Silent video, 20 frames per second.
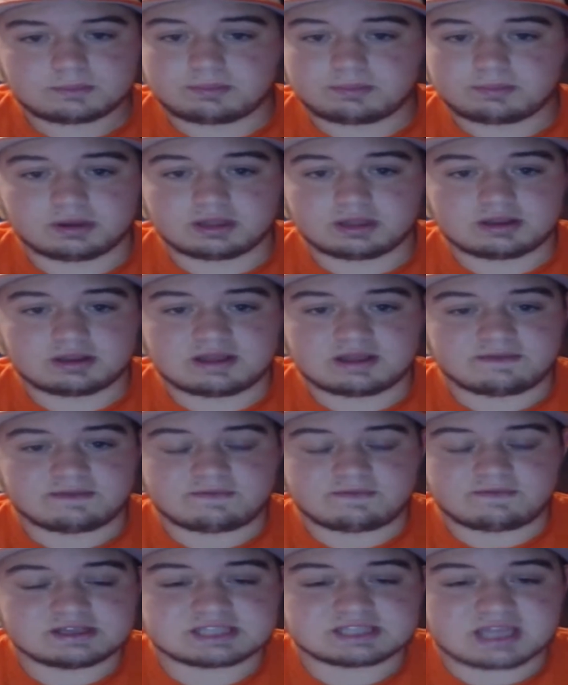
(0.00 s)
But if
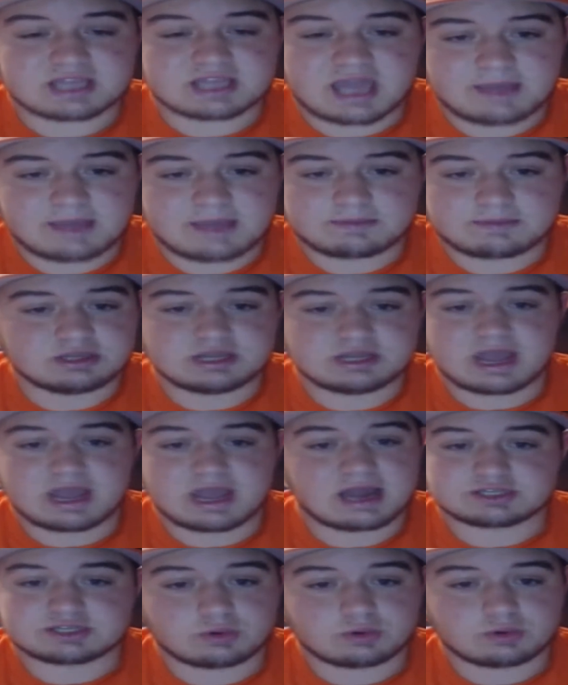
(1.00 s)
he's the captain, you got
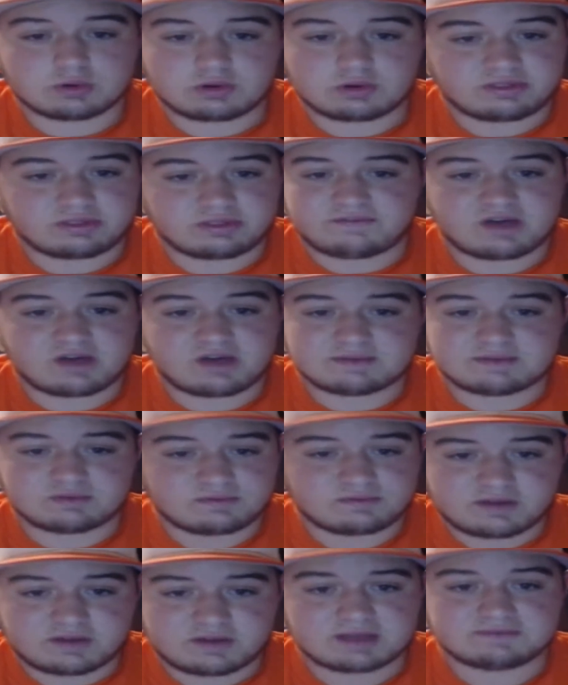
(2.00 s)
to score on the
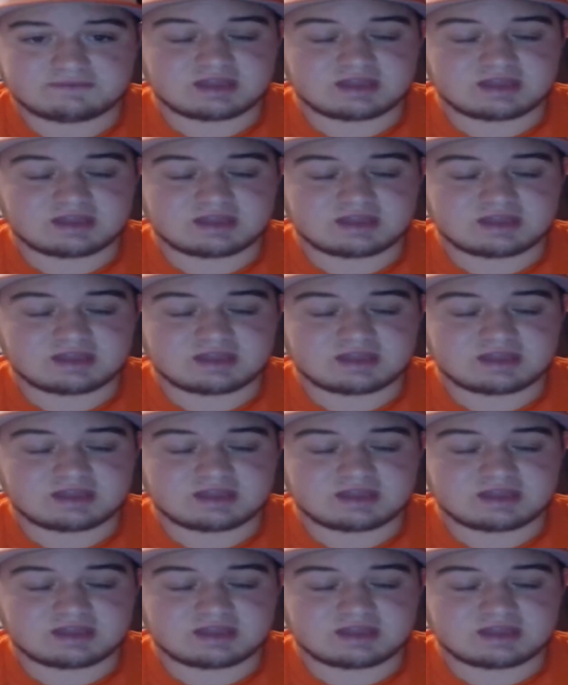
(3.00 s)
5-on-5.